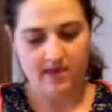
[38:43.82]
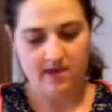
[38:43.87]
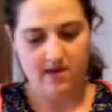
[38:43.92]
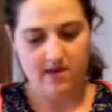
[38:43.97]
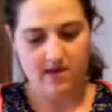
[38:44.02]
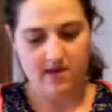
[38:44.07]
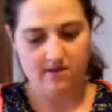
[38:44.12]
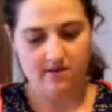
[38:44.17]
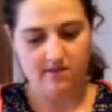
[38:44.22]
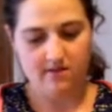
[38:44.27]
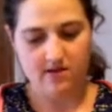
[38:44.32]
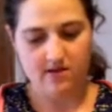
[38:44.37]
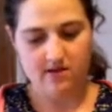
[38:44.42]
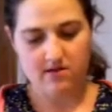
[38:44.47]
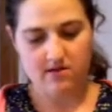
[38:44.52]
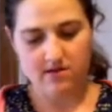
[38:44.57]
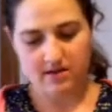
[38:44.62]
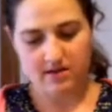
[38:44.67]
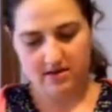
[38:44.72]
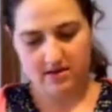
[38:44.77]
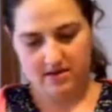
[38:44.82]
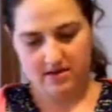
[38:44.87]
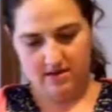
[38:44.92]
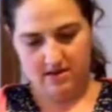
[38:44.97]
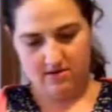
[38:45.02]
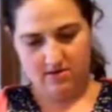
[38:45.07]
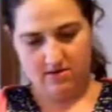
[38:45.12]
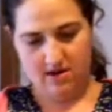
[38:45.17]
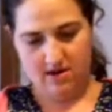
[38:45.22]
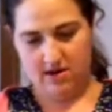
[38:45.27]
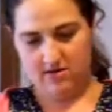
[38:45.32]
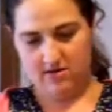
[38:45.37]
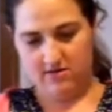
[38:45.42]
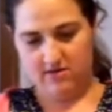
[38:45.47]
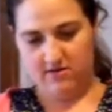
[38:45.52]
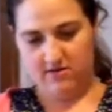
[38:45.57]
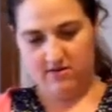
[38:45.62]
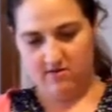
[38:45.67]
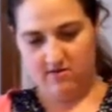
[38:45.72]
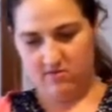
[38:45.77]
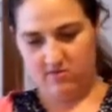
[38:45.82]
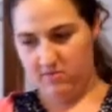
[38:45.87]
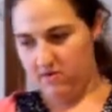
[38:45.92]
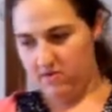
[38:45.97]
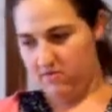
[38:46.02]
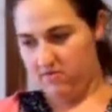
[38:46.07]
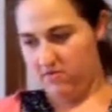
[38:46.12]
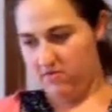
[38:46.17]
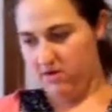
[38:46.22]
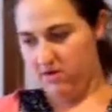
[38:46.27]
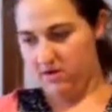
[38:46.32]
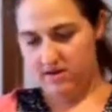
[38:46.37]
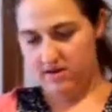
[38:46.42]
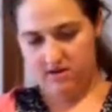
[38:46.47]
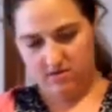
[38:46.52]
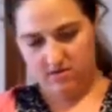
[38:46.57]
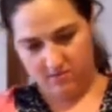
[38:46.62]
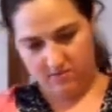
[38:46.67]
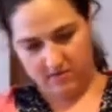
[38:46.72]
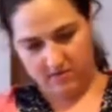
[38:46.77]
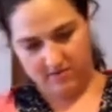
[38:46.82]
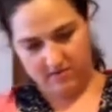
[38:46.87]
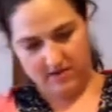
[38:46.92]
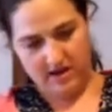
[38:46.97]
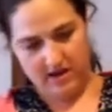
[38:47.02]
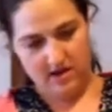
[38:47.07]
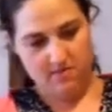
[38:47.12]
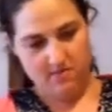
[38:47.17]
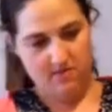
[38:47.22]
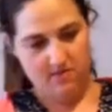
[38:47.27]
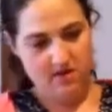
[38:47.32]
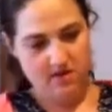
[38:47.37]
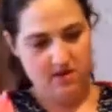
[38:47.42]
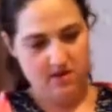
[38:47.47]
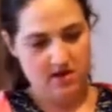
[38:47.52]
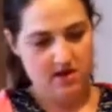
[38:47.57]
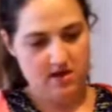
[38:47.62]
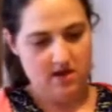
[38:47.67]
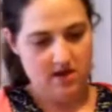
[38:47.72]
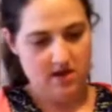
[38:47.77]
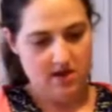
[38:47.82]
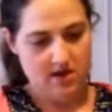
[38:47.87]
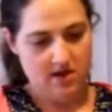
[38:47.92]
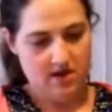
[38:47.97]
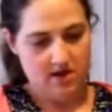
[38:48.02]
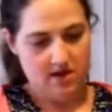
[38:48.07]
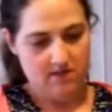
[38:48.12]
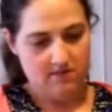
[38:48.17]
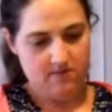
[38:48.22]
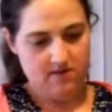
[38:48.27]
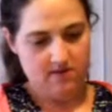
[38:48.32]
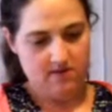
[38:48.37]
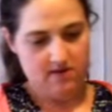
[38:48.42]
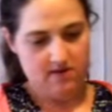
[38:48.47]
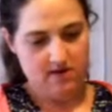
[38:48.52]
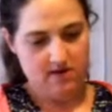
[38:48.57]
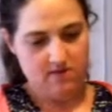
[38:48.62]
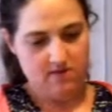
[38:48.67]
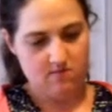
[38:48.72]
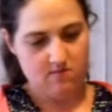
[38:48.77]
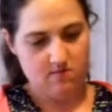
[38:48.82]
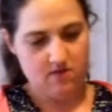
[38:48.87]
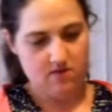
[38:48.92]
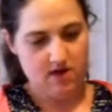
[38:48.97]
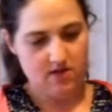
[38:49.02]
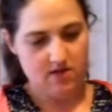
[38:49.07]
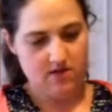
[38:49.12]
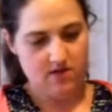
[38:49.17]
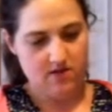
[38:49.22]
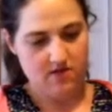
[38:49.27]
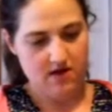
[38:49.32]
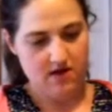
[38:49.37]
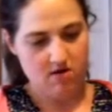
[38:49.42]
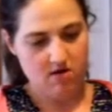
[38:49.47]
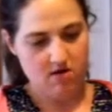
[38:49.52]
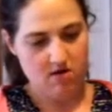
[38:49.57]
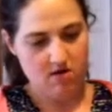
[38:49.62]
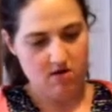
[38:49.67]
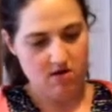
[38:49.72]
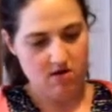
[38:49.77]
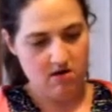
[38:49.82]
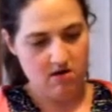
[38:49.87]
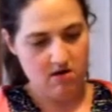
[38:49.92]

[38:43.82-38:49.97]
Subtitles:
And then I'm gonna go ahead and just use my fork to help with that up. Stick them right there.